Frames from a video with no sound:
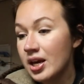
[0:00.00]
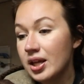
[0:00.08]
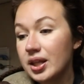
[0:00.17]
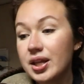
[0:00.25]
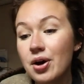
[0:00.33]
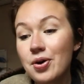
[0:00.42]

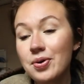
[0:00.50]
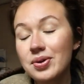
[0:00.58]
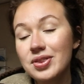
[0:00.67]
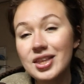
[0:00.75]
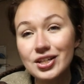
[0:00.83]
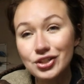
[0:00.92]
So
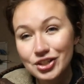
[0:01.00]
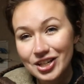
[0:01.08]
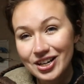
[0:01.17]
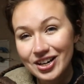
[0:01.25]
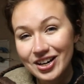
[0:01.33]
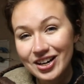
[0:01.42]
this
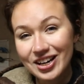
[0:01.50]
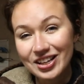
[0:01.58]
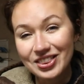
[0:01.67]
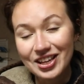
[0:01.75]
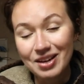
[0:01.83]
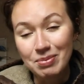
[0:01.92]
year,
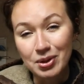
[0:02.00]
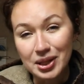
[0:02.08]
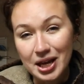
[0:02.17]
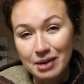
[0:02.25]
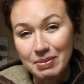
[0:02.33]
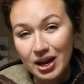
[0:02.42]

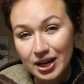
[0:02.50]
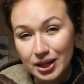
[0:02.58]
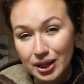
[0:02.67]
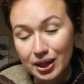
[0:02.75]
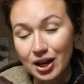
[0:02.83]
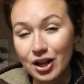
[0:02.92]
Mosaic
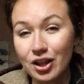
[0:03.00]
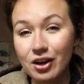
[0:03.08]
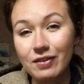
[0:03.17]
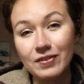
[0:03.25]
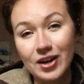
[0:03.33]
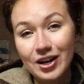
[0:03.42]
Madness is going to
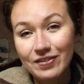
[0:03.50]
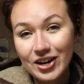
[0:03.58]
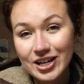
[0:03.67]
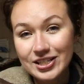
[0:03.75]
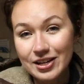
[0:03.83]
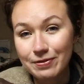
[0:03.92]
look very,
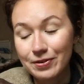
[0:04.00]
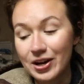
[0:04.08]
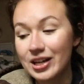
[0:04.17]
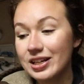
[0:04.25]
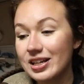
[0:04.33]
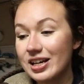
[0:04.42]
very
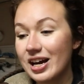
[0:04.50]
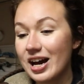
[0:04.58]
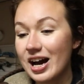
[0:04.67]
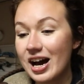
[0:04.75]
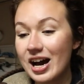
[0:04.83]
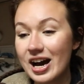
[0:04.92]
different.
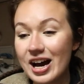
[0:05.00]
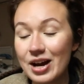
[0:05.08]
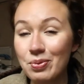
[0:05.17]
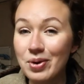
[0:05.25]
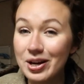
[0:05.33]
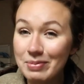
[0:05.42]

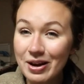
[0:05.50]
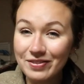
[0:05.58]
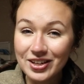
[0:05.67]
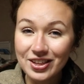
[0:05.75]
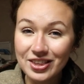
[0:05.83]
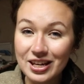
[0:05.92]
I want them
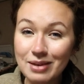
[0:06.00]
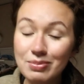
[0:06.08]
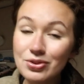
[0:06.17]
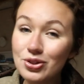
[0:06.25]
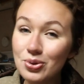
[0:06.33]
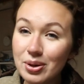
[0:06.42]
having a
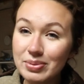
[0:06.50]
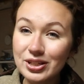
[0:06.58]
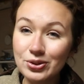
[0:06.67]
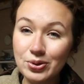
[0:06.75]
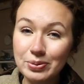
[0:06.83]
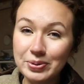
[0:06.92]
theme. 2, I'm
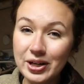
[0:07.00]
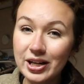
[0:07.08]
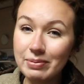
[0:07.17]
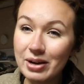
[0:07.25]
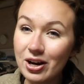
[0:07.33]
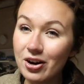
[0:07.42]

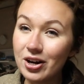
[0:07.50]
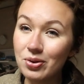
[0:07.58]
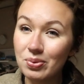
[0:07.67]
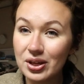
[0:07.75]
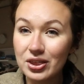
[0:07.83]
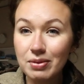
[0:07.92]
incorporating my art
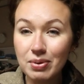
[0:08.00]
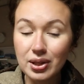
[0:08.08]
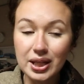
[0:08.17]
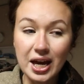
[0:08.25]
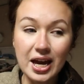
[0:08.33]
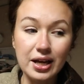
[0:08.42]
with the
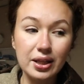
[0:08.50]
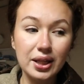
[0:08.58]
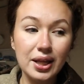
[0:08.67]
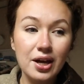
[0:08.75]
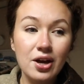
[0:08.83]
mosaics,